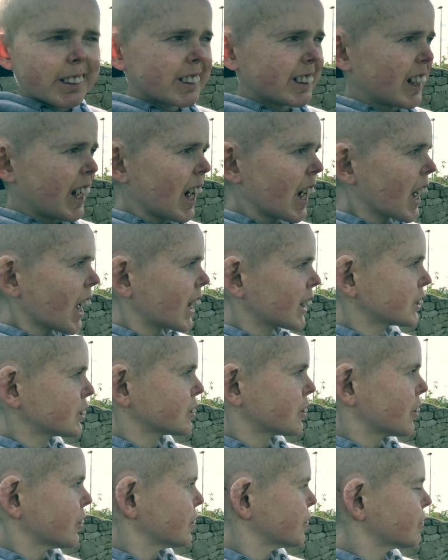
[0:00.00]
yeah, I
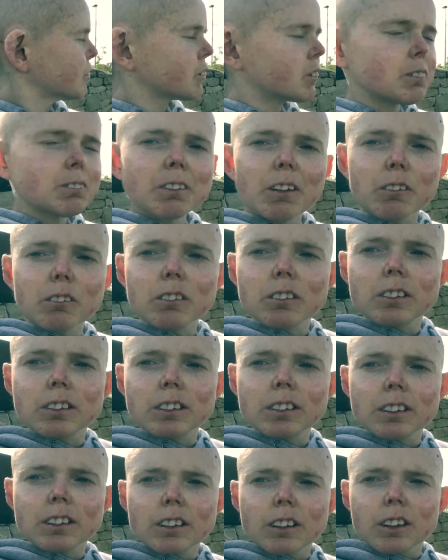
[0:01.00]
drove for about
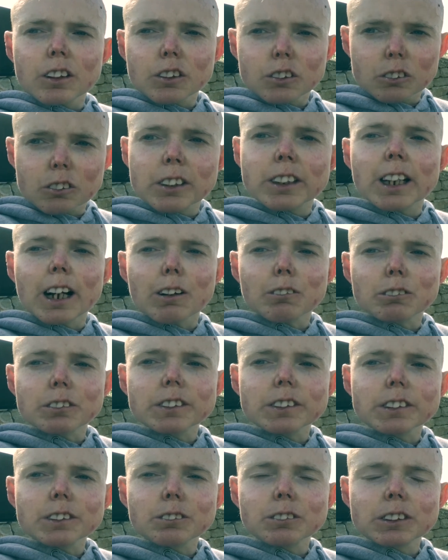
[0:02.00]
3
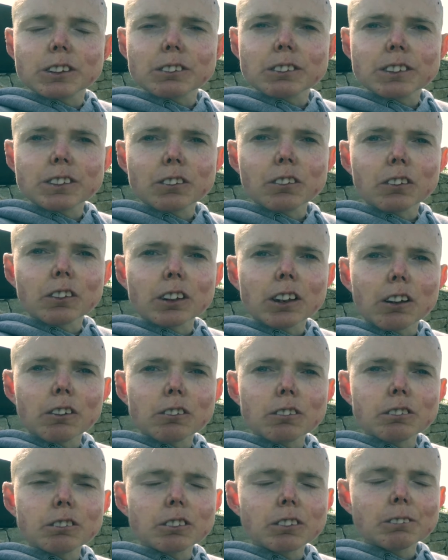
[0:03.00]
hours, which was good
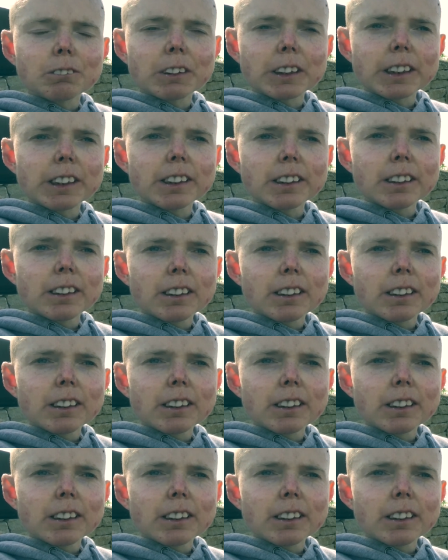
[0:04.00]
going for me.